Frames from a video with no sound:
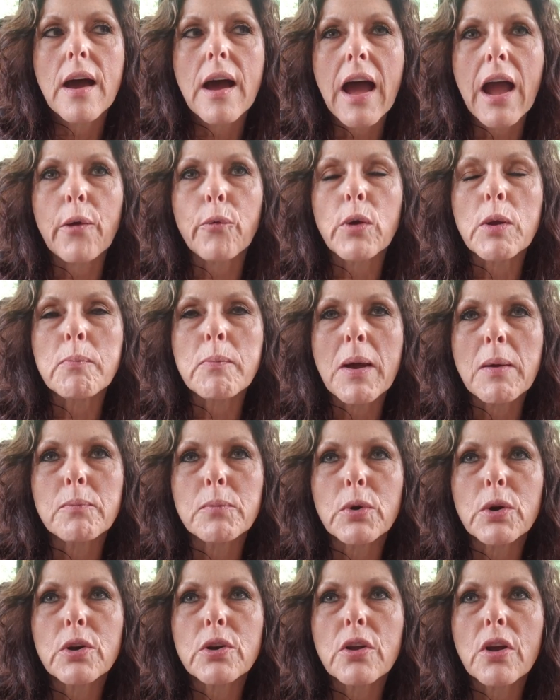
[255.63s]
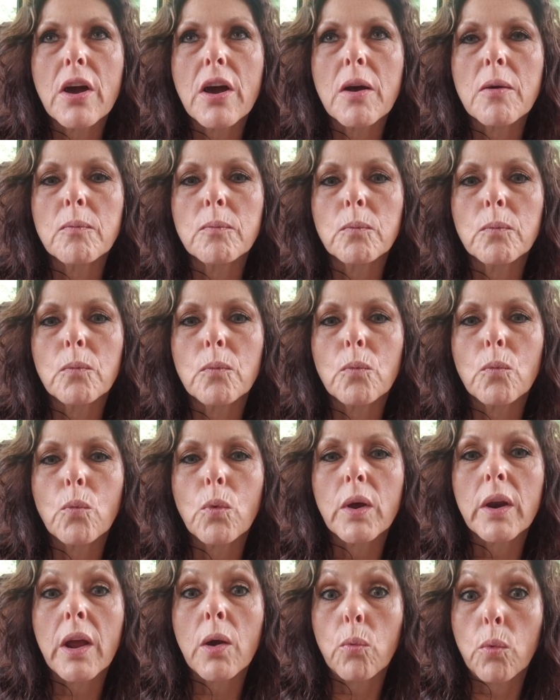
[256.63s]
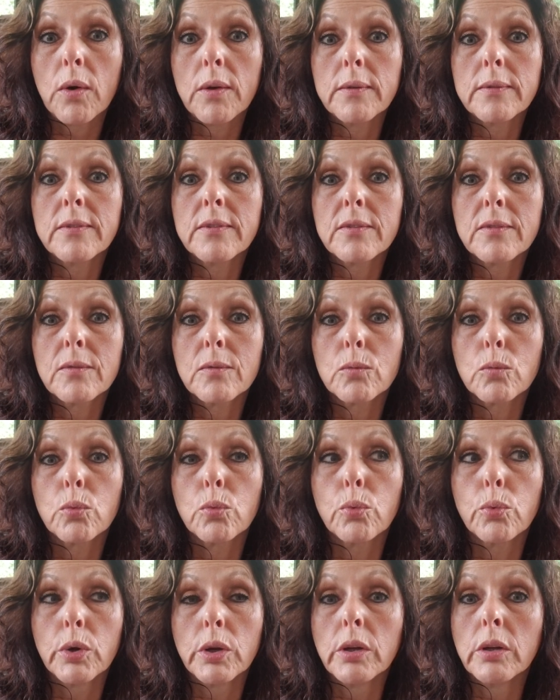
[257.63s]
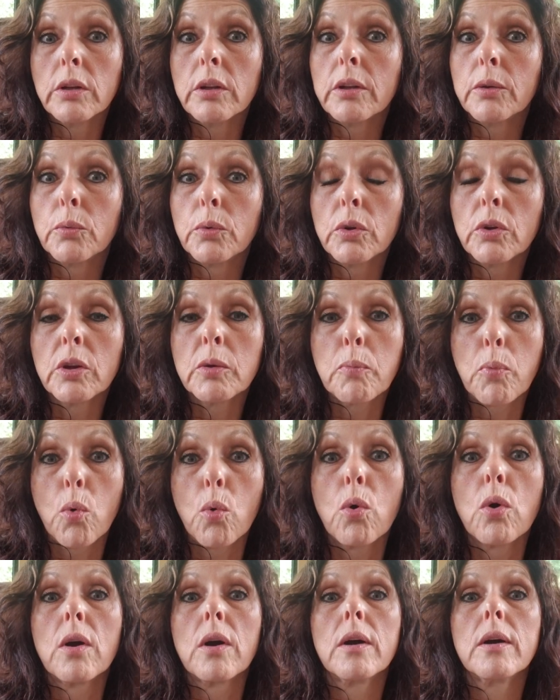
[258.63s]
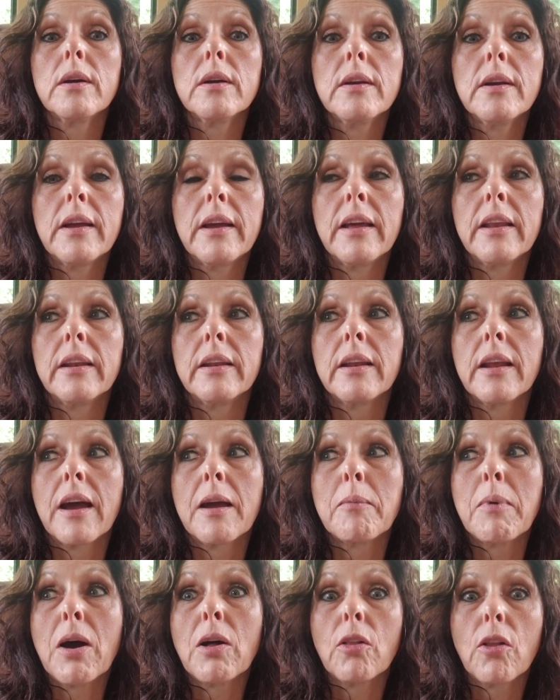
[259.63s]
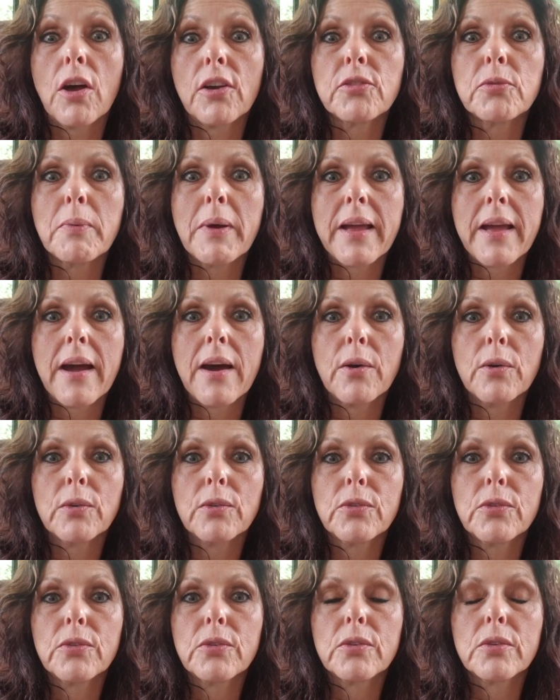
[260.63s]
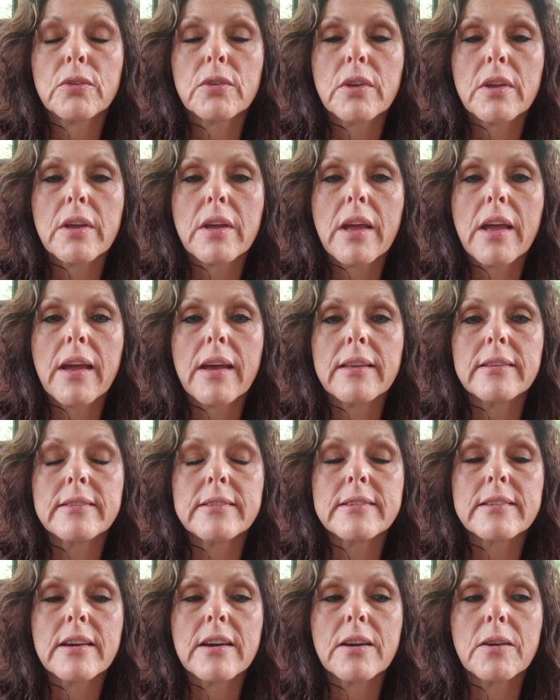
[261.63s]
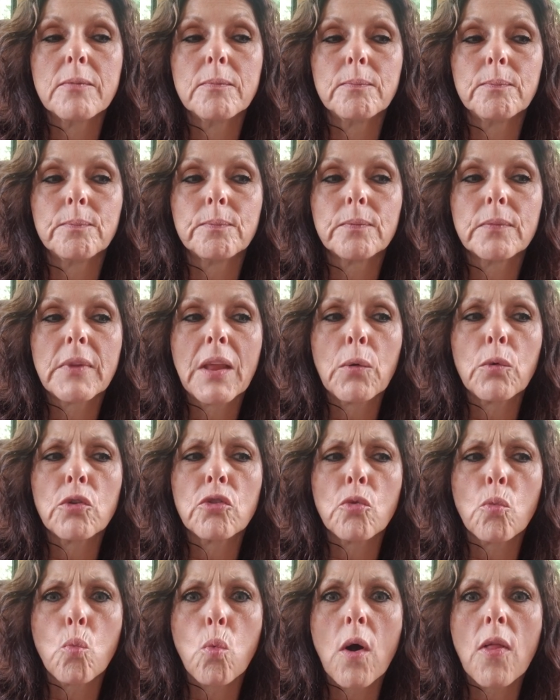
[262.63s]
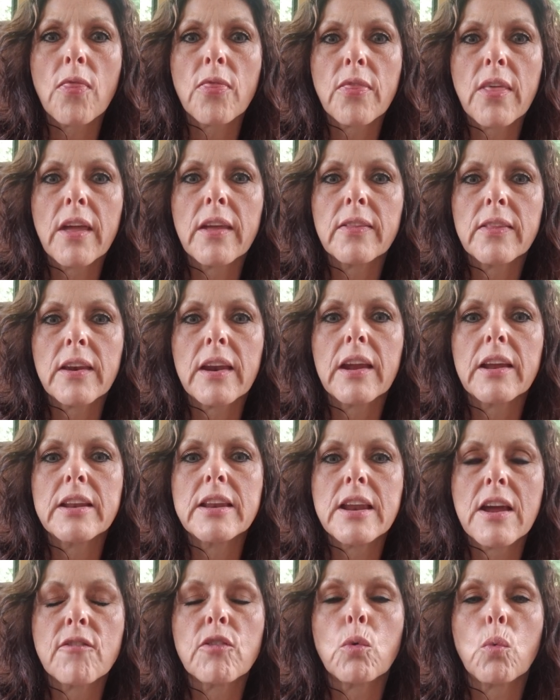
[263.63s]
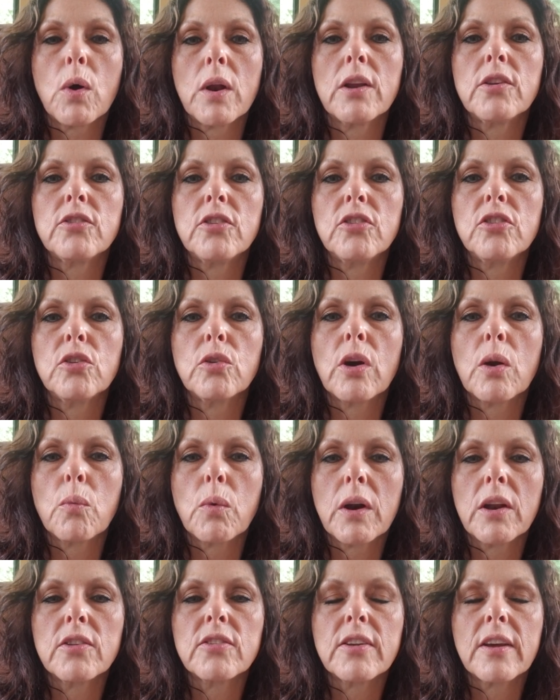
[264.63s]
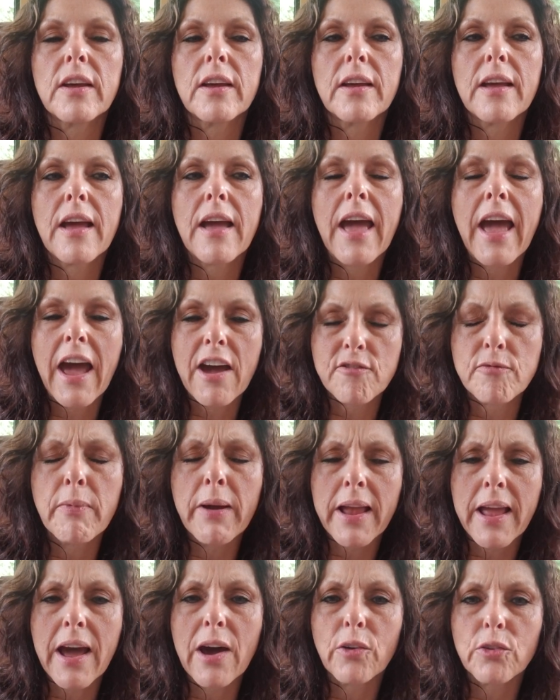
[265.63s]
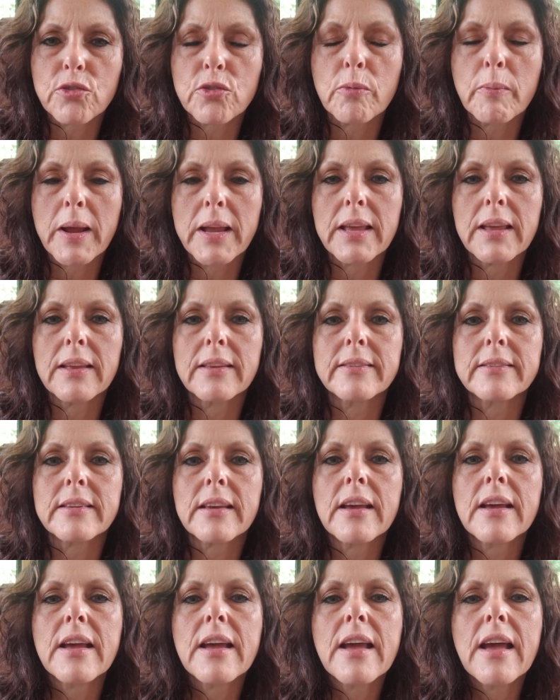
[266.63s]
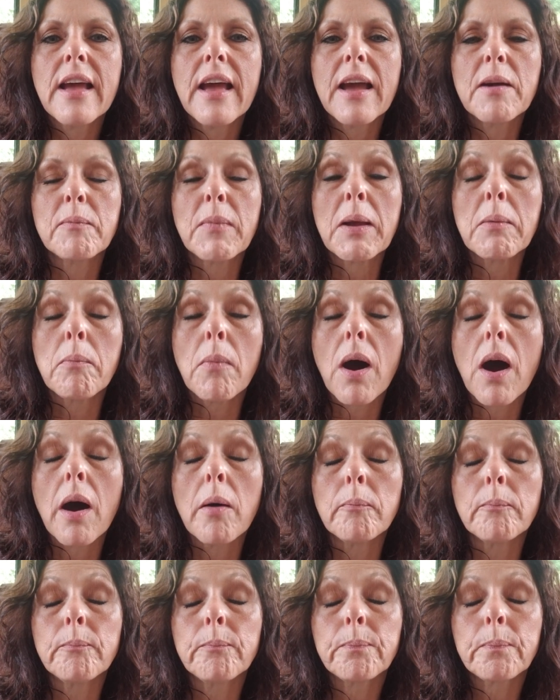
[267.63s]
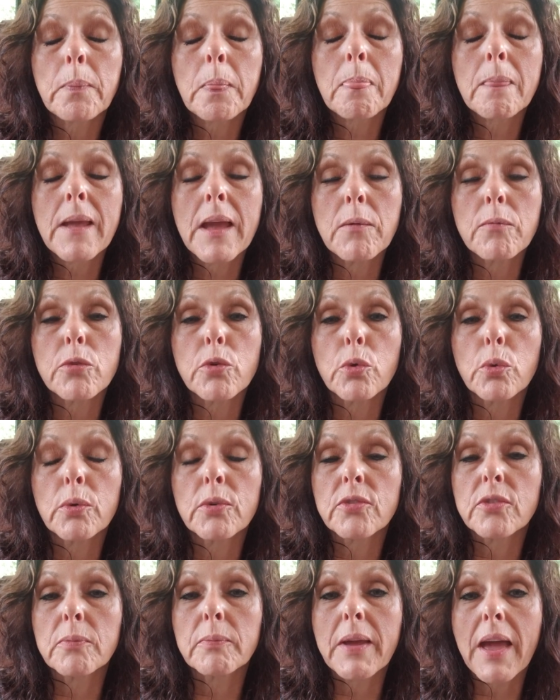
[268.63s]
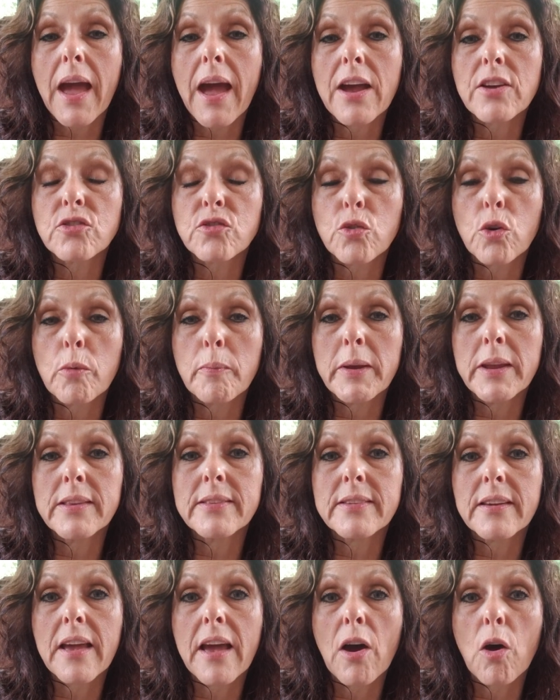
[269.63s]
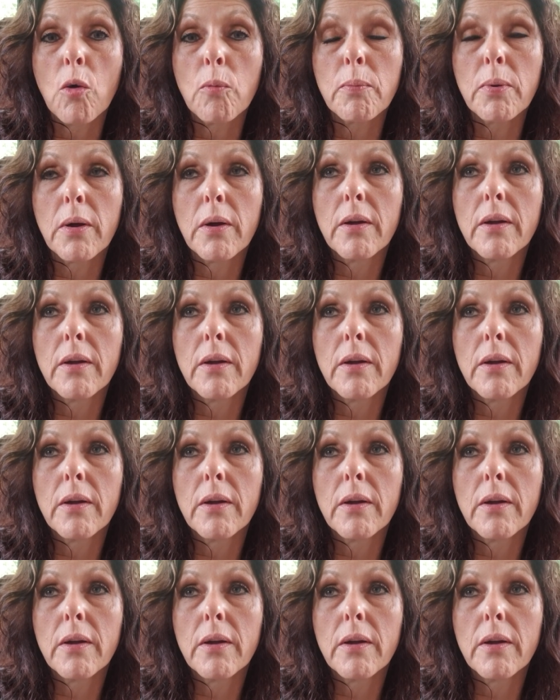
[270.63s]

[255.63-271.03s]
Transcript: I remembered when I was really, really poor and I about lost my house. And that was the one thing that I never wanted to do. I wanted to have my house for my kids. And my mom came through with some cash for me to help